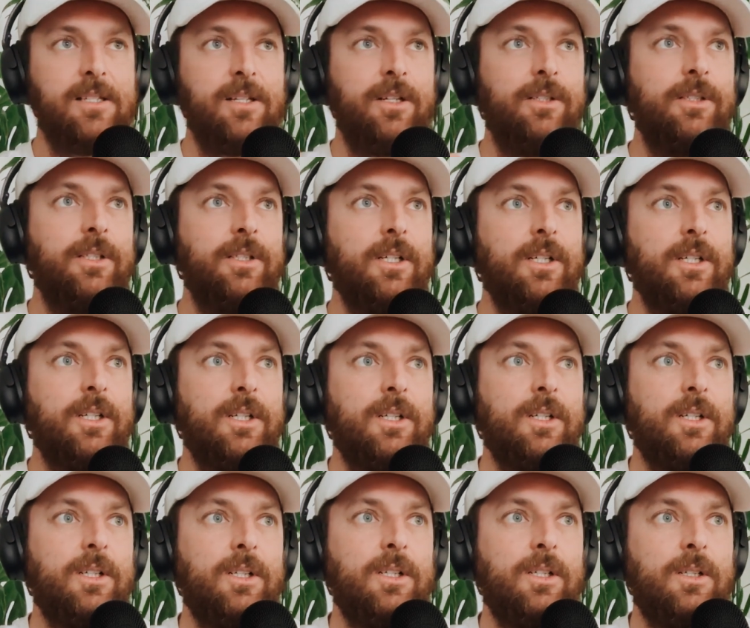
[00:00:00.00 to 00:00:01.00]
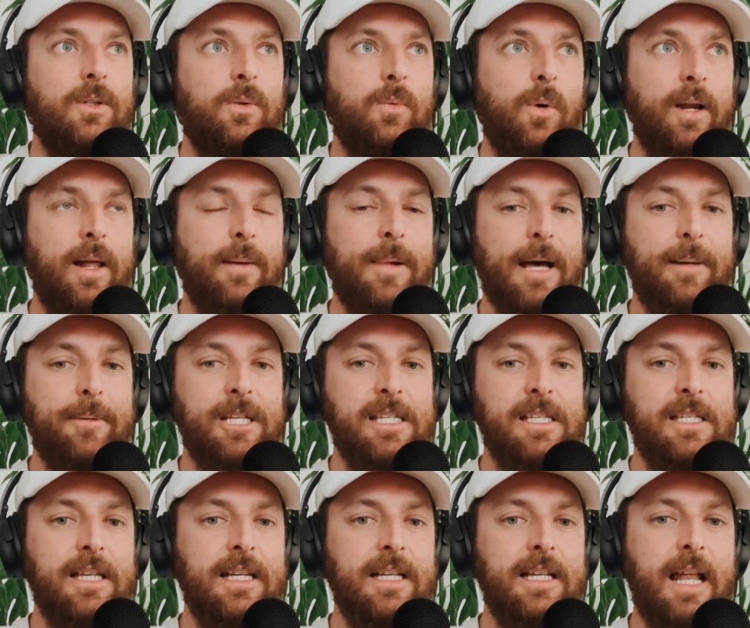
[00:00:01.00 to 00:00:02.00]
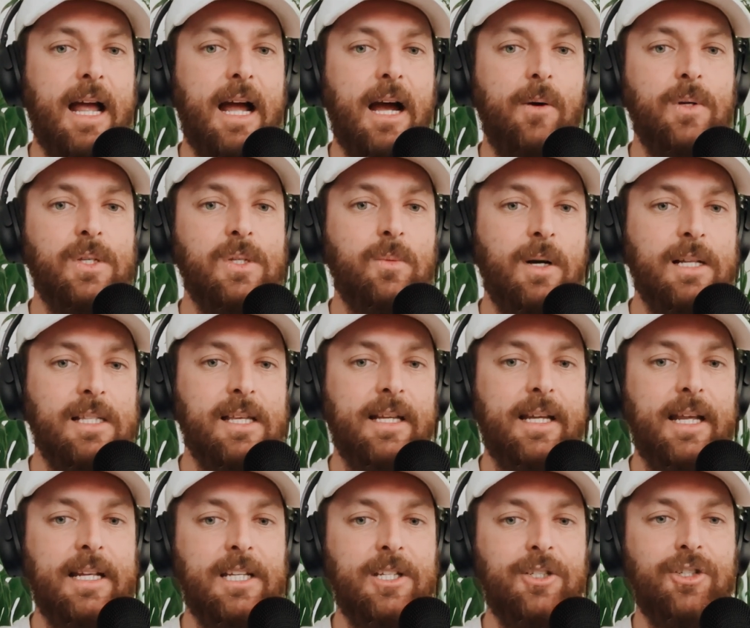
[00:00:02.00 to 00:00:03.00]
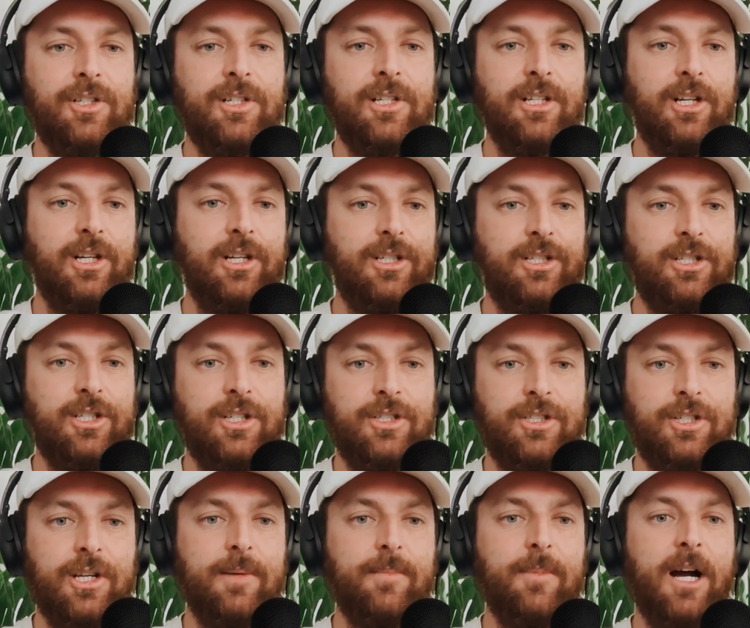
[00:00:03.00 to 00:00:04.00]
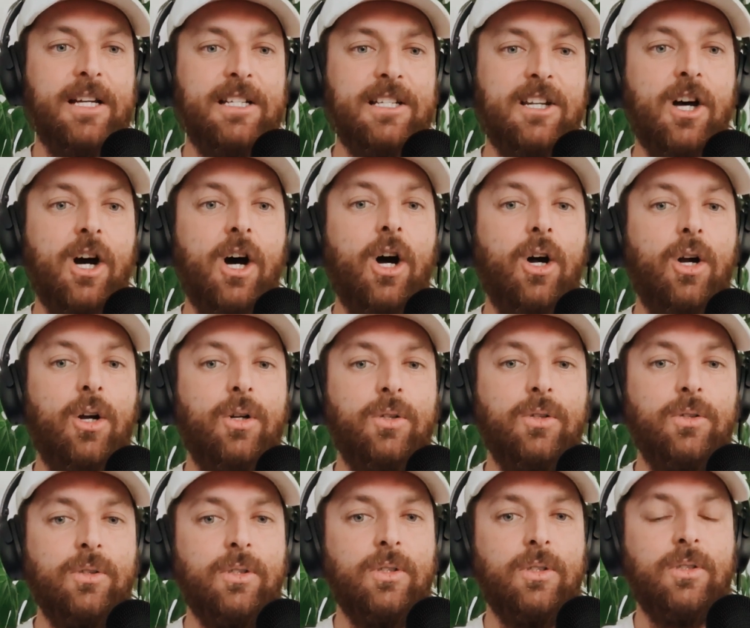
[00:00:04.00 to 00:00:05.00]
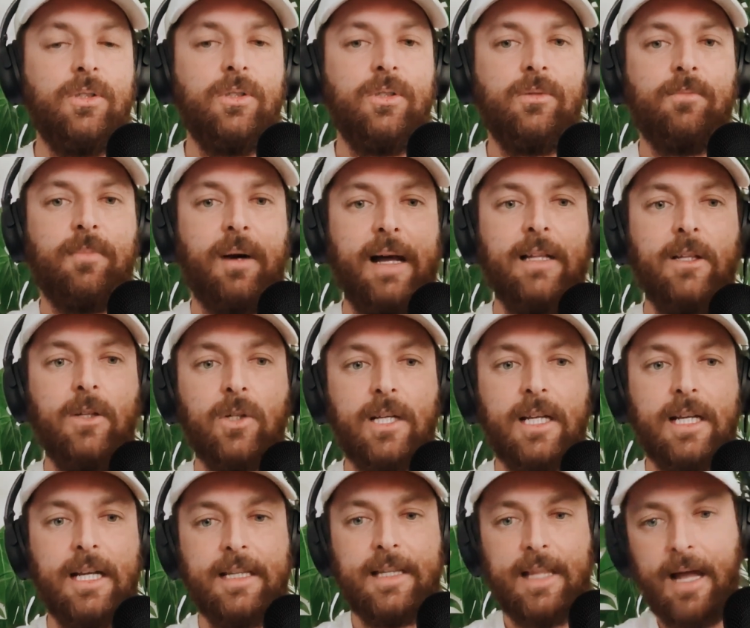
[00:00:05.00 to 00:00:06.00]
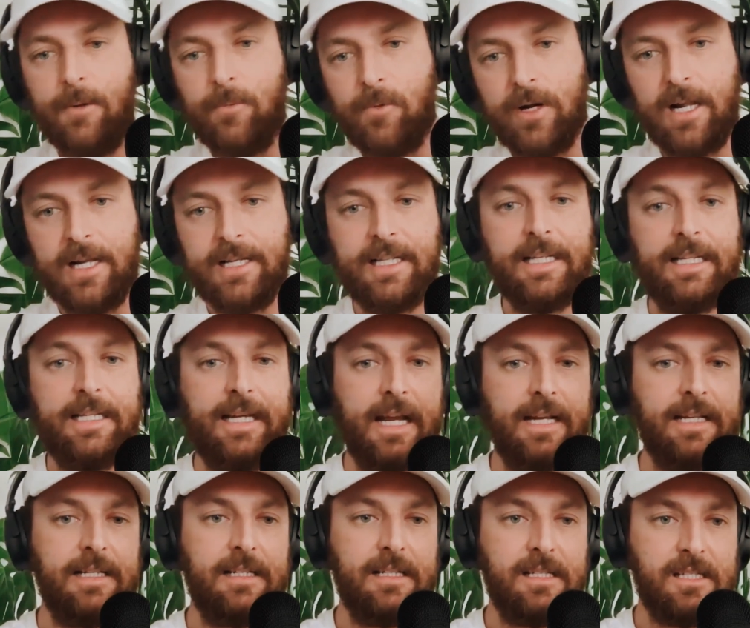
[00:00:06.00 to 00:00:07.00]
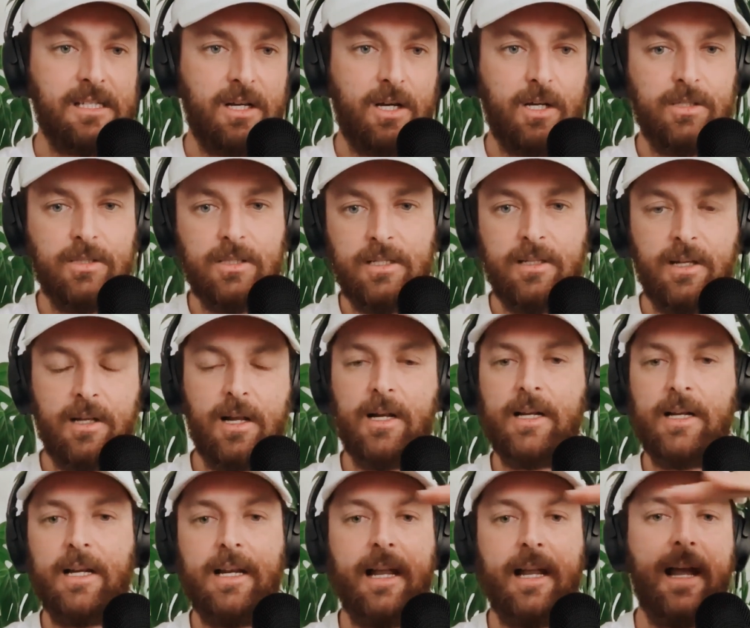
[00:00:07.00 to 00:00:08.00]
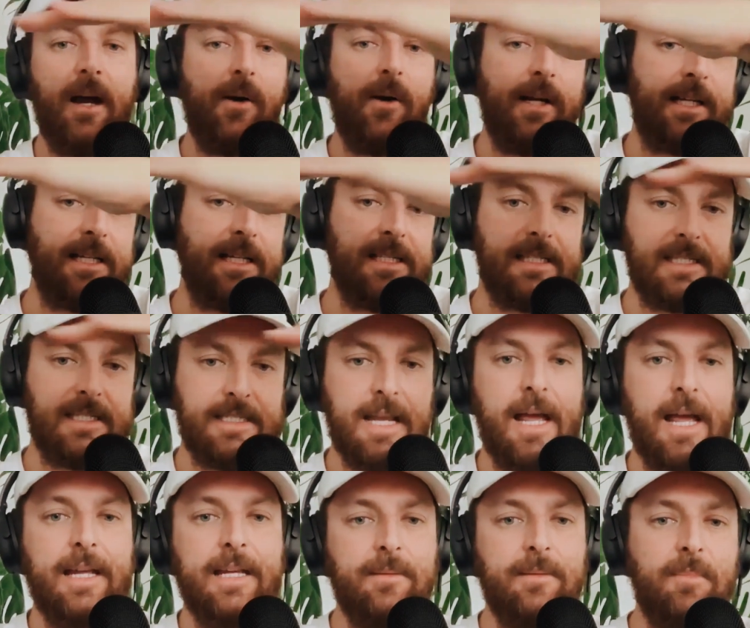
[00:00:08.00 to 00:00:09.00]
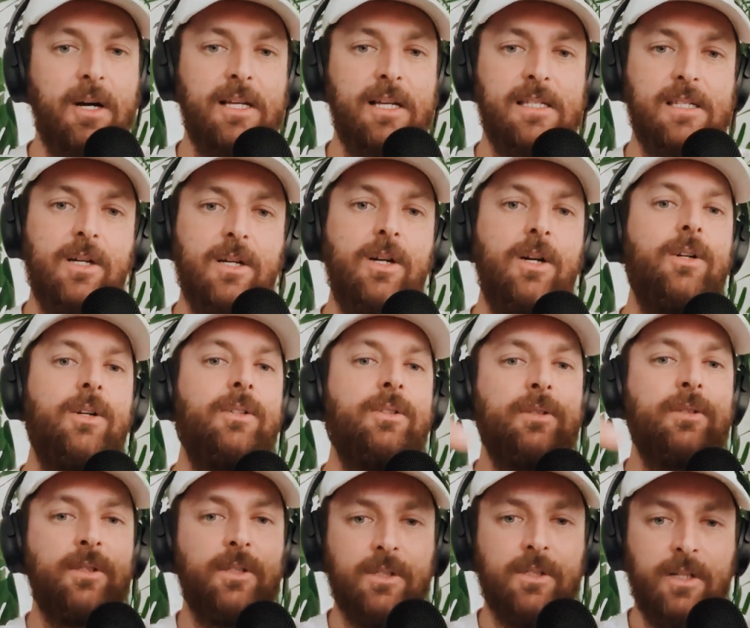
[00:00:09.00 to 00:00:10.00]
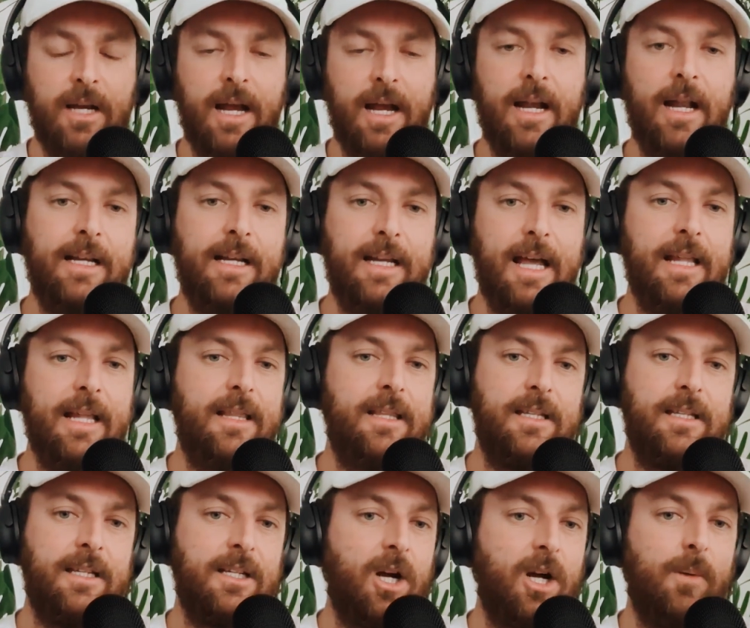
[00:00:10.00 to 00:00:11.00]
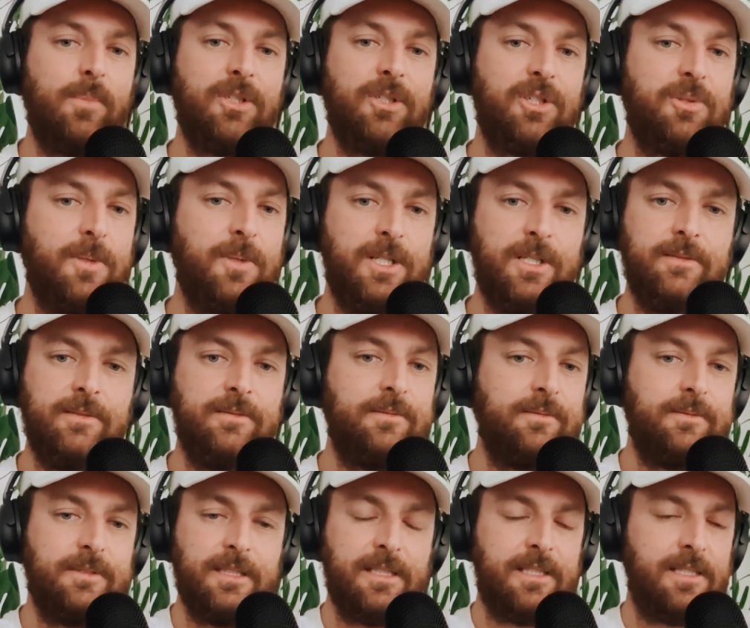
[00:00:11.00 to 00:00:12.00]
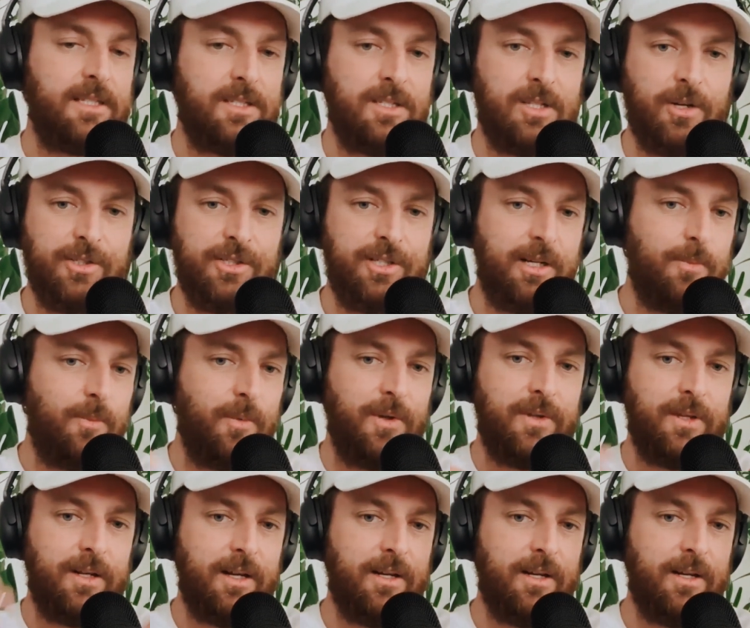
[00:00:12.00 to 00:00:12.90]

So what I'm able to see now is once I get into the gym, I know by looking at that when I can get into zone and then how I can stay in my zone and I get the accomplishment that's associated with it.